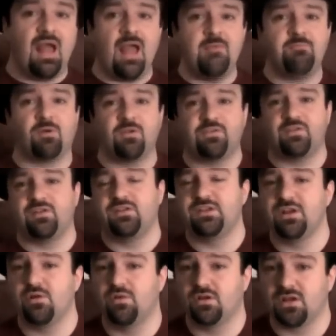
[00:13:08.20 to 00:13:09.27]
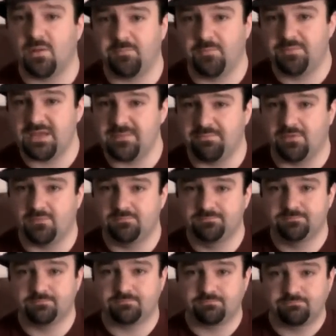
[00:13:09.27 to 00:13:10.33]
I personally know a couple people,
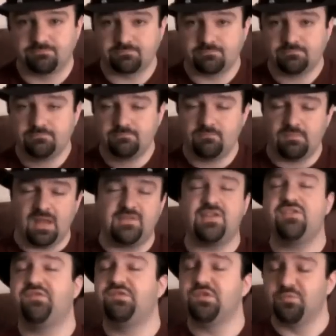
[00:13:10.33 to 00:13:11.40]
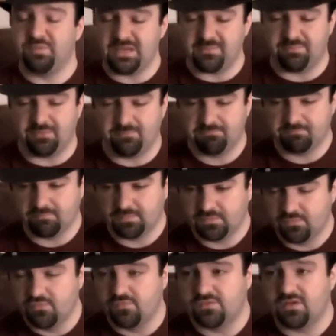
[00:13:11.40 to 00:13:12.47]
I'd say a few people,
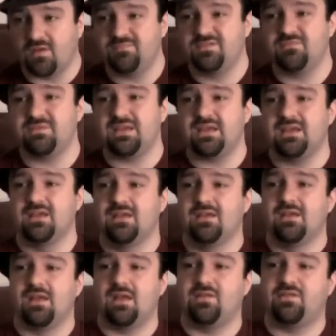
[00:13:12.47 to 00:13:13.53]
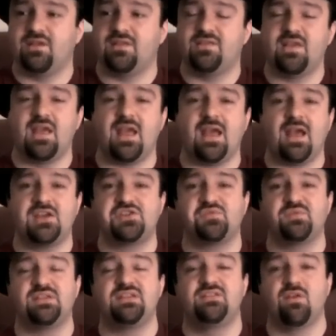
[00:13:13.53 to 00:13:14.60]
who've come to me and said they
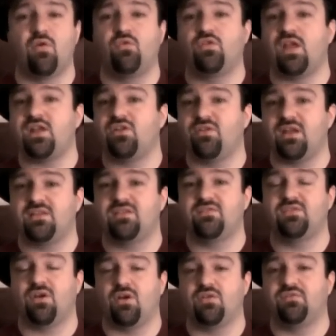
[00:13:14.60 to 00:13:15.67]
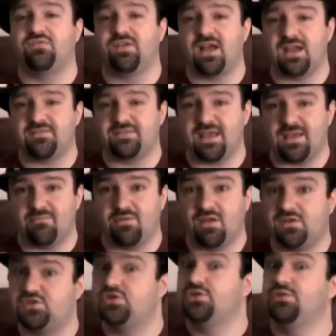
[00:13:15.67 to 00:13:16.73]
actually don't like Grand Theft Auto 5 that
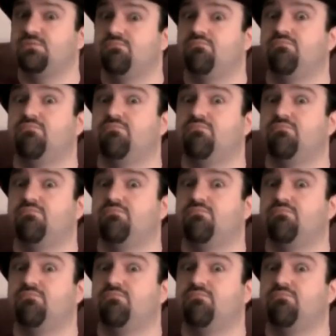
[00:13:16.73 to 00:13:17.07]
much.